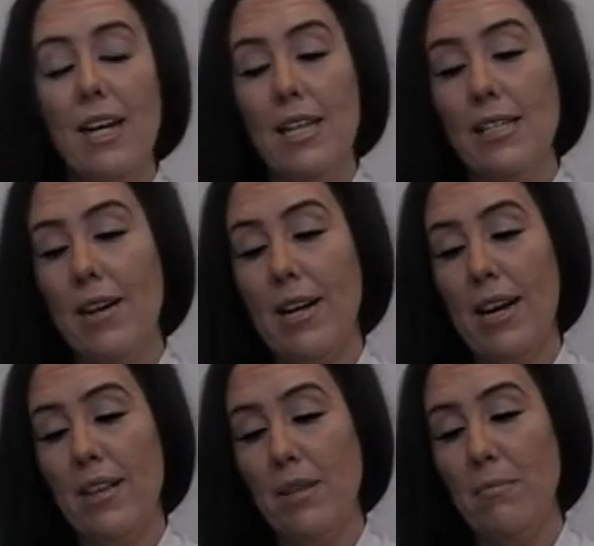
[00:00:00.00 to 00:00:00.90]
So I
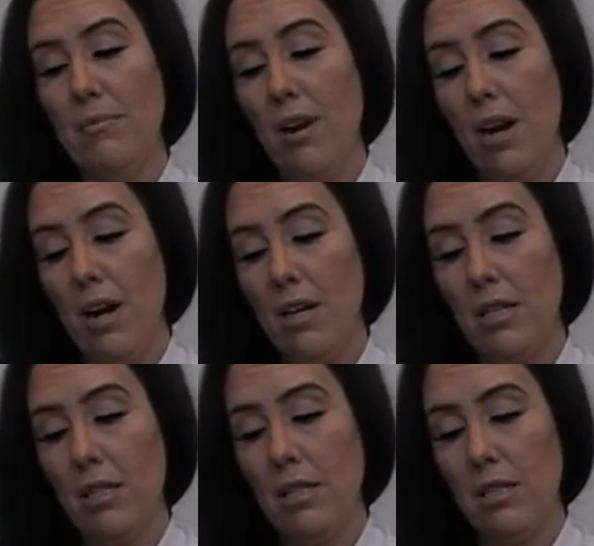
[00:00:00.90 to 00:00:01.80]
got the
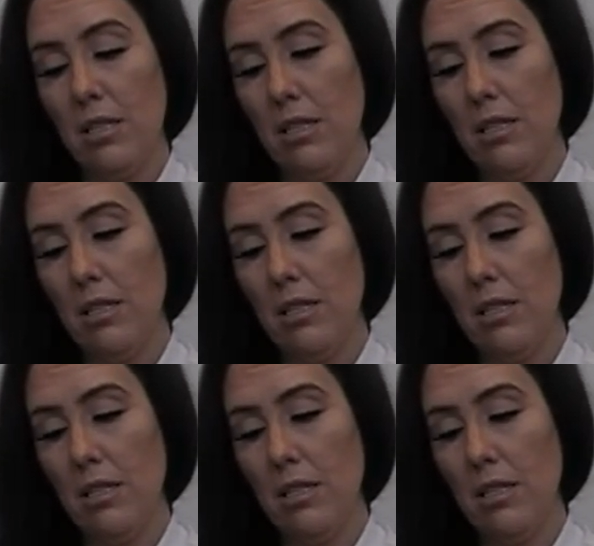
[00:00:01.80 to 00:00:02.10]
Brach's